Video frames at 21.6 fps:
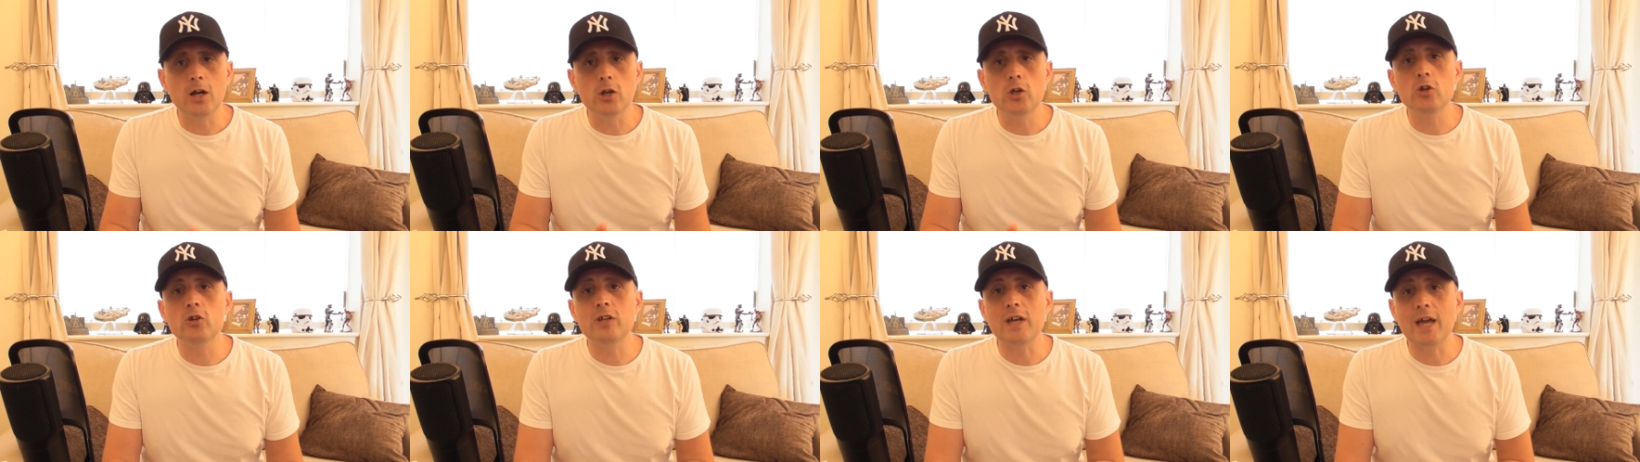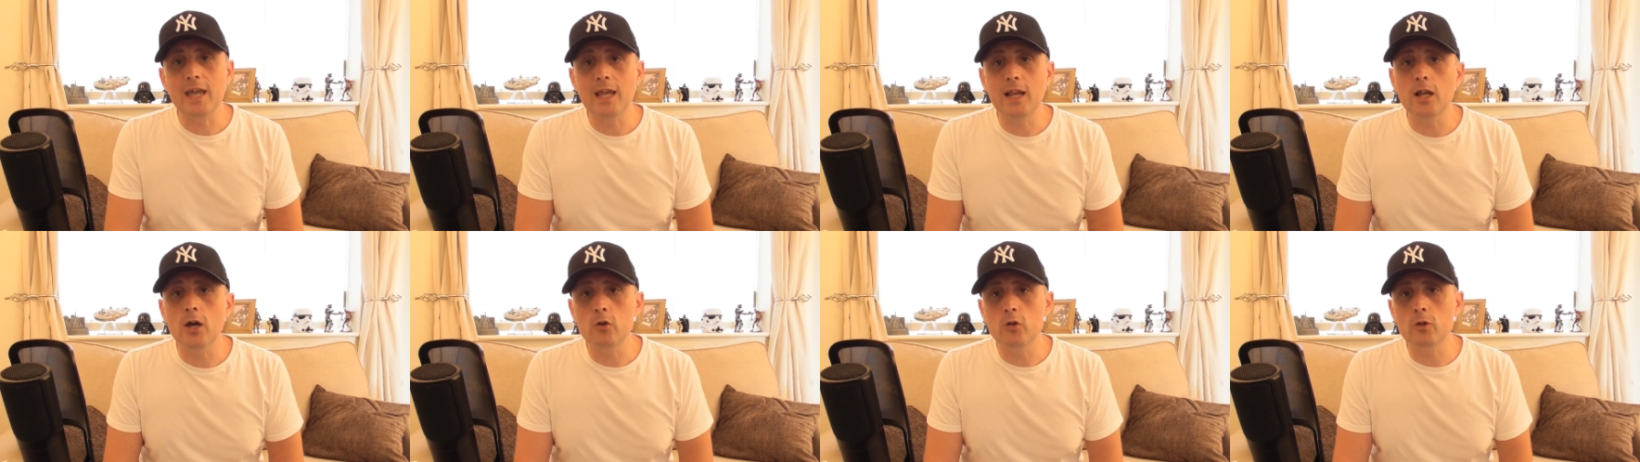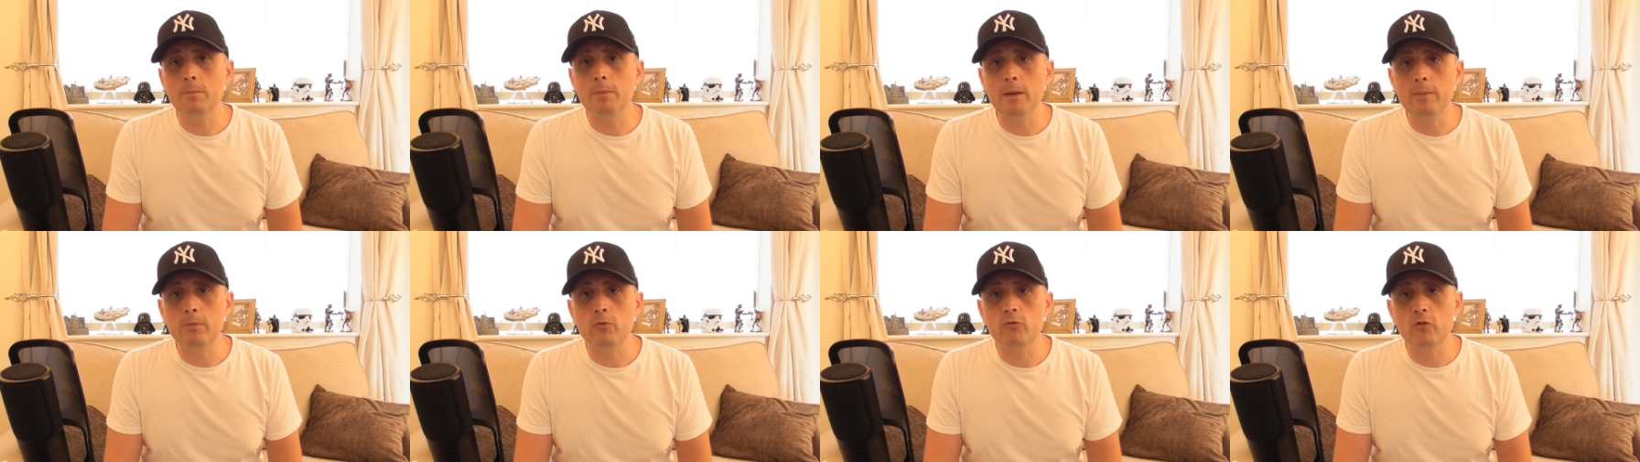a good Halo
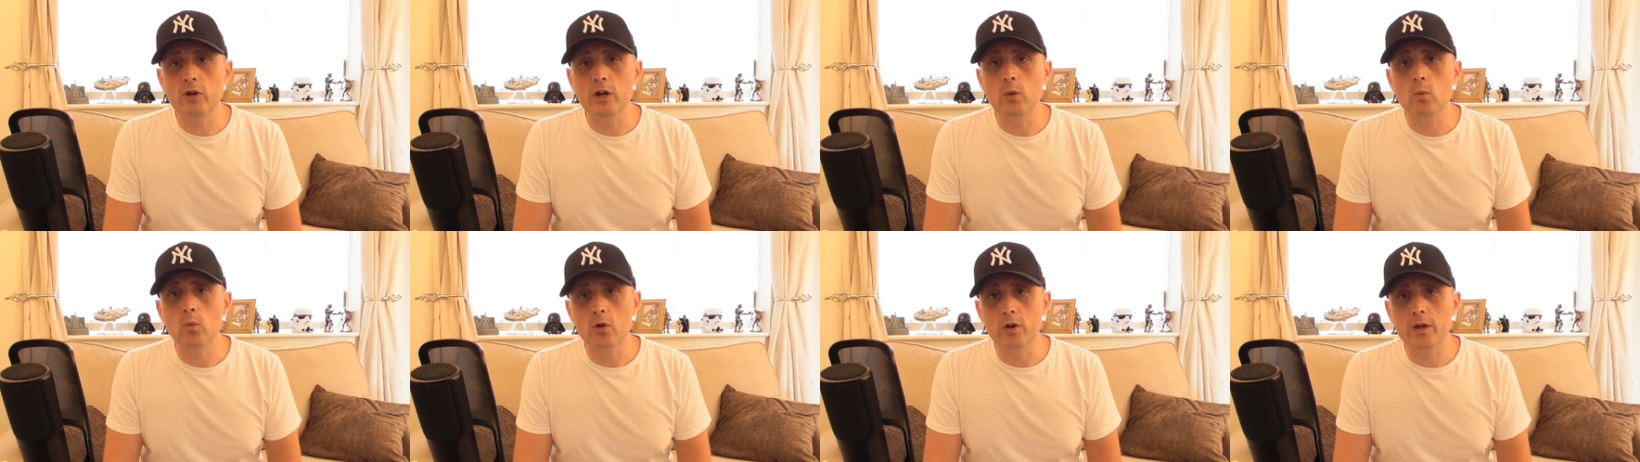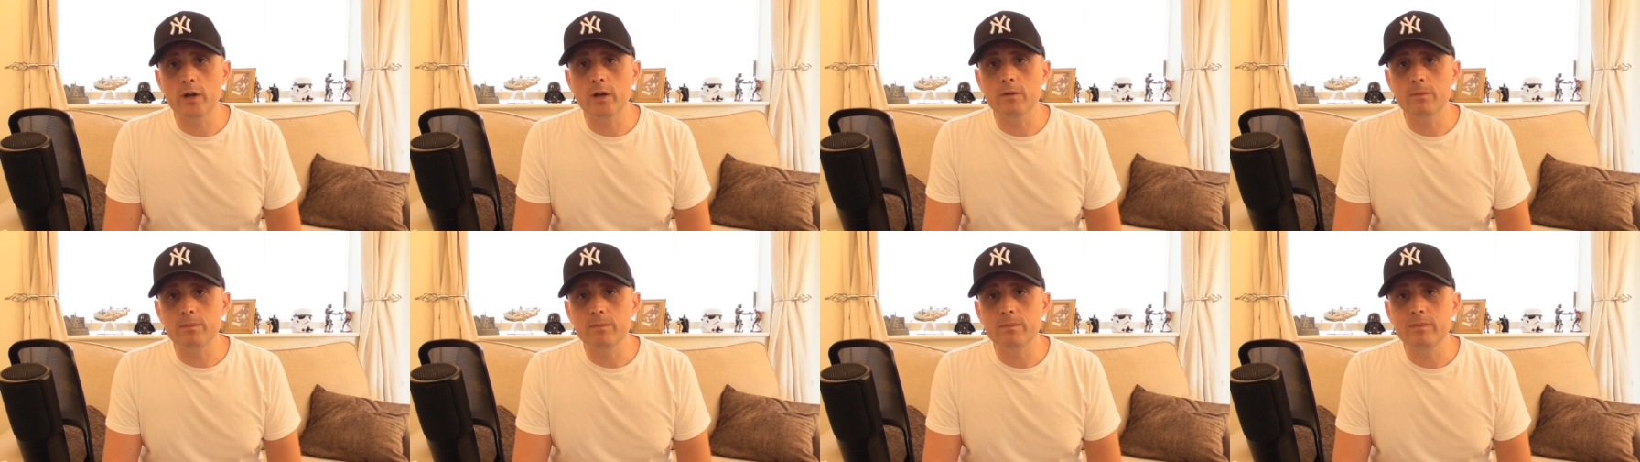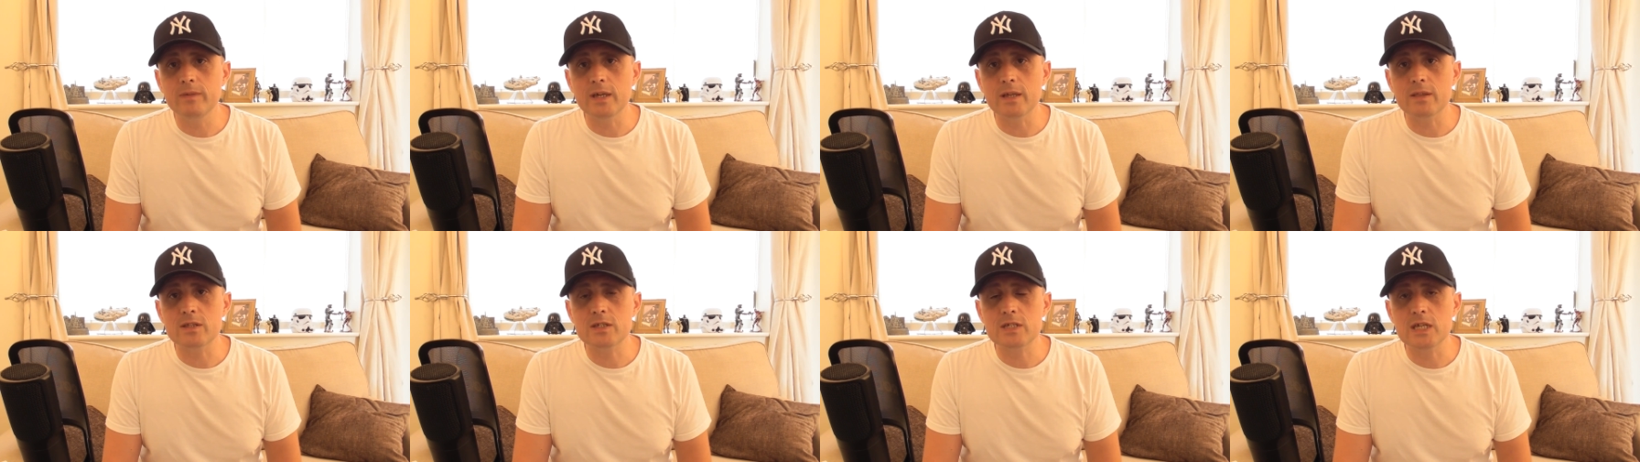that people really want to
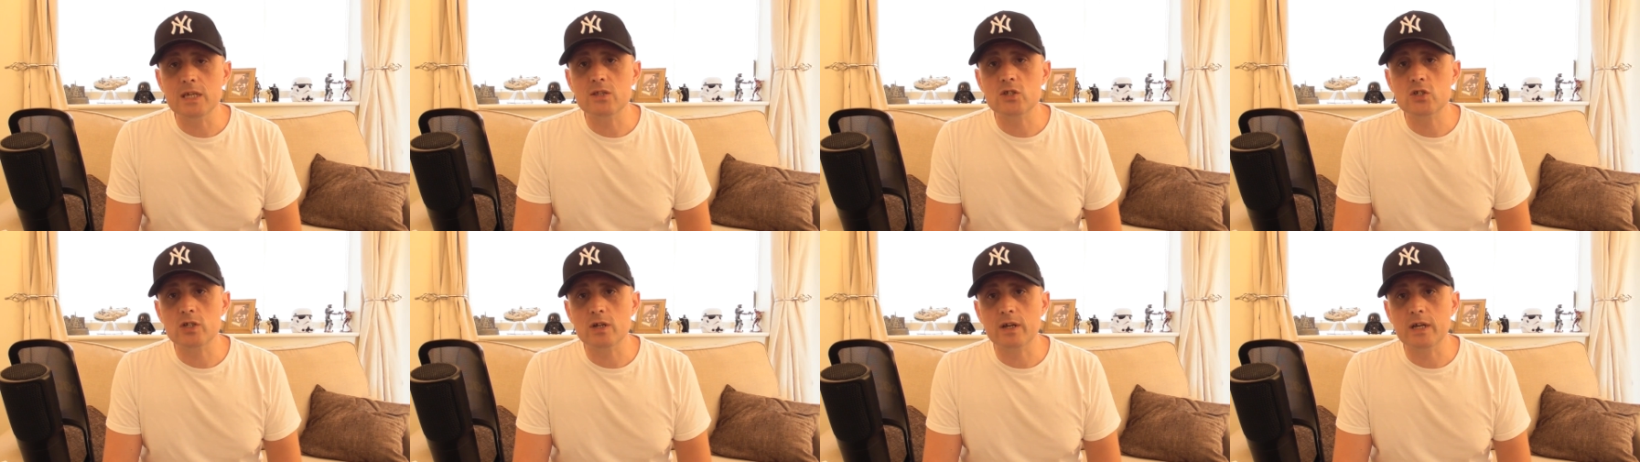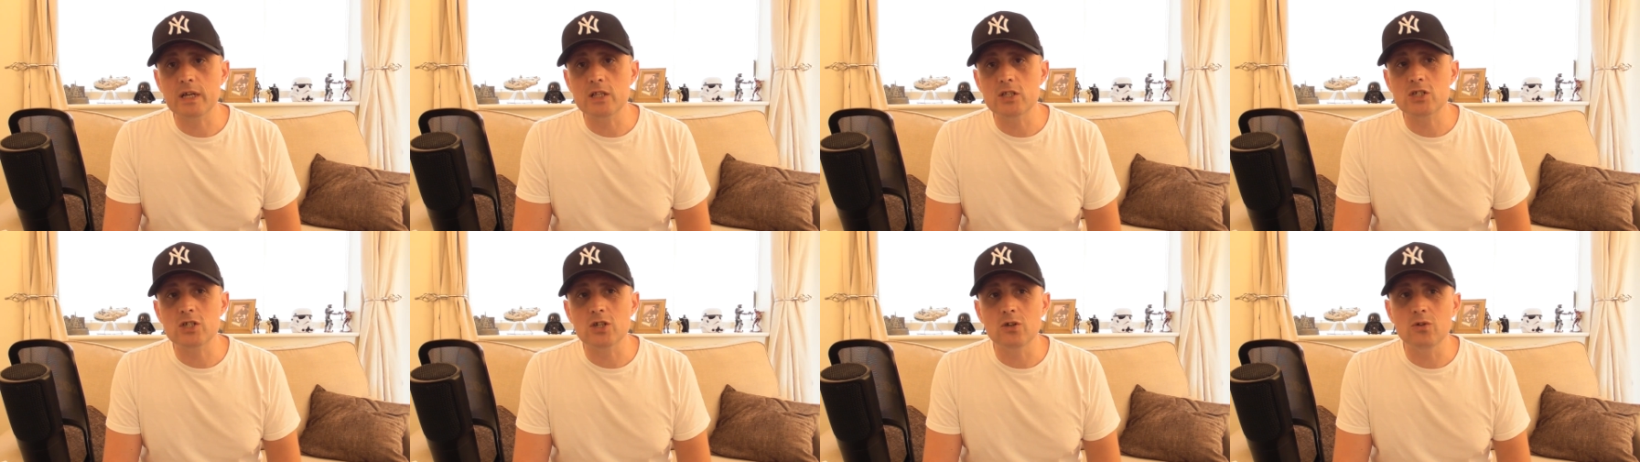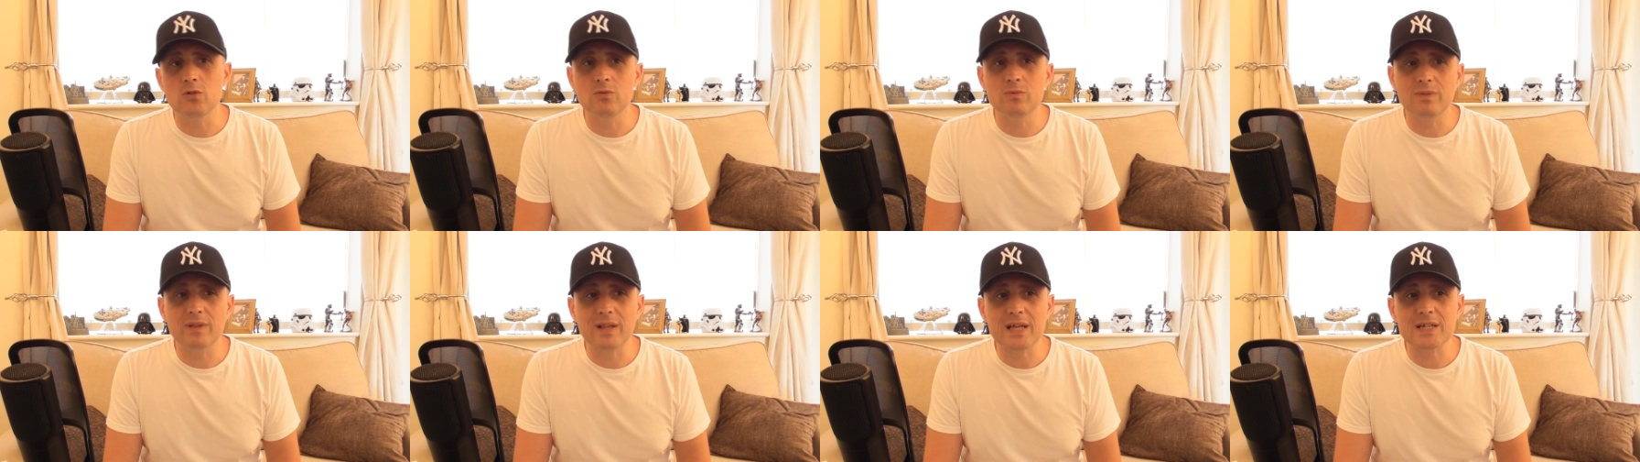get the teeth stuck into.